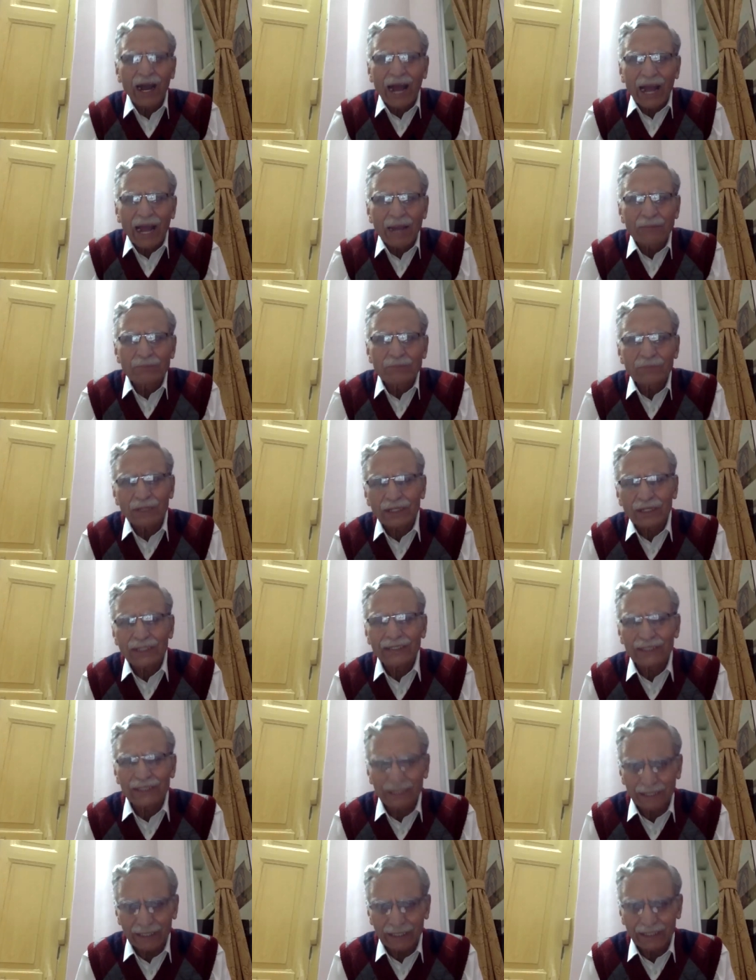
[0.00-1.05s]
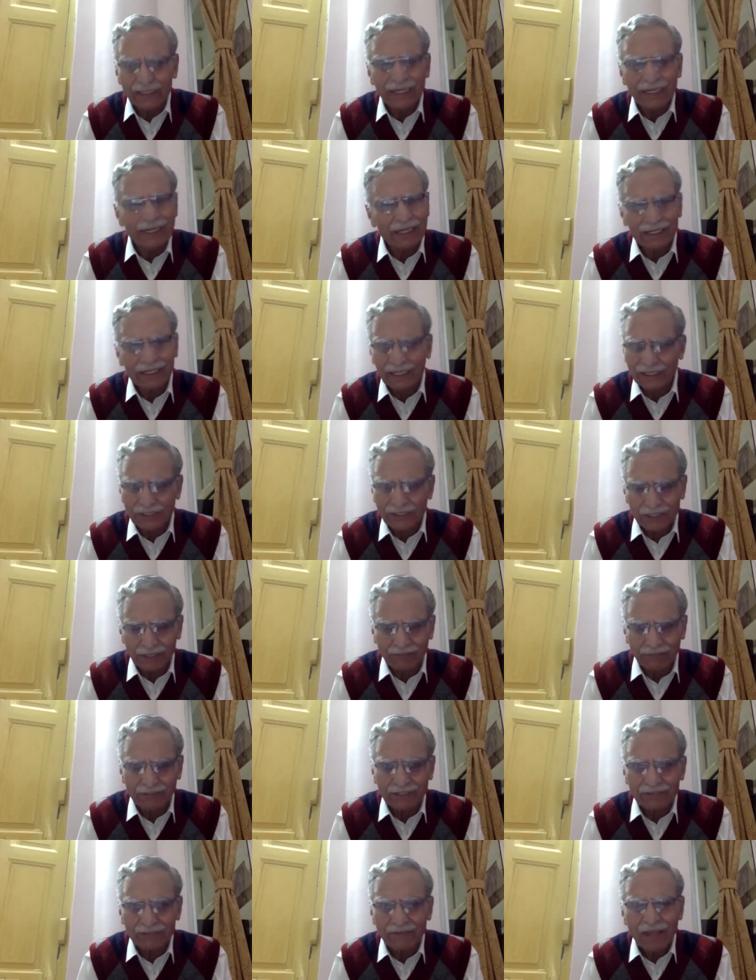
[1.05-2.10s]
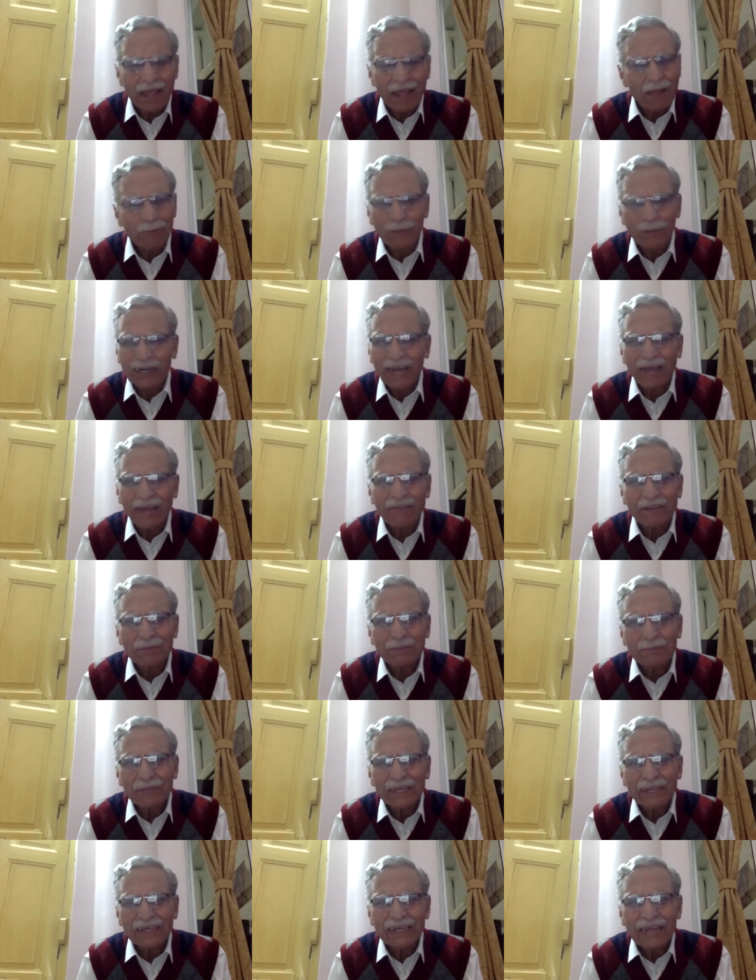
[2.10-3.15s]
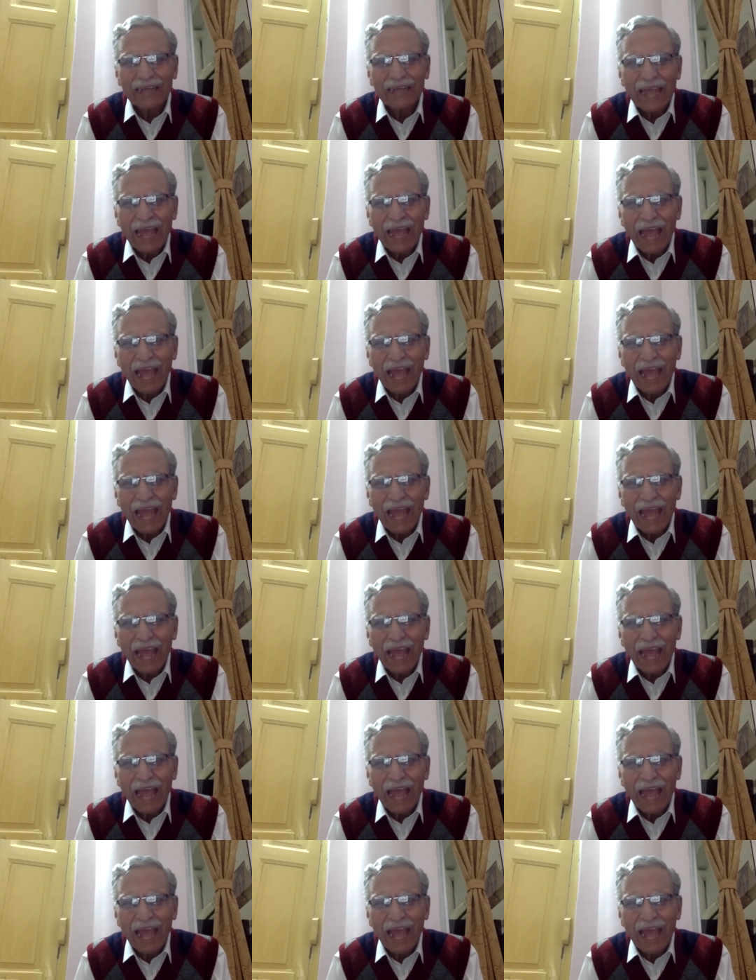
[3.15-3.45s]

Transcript: I'm a little conservative, but having been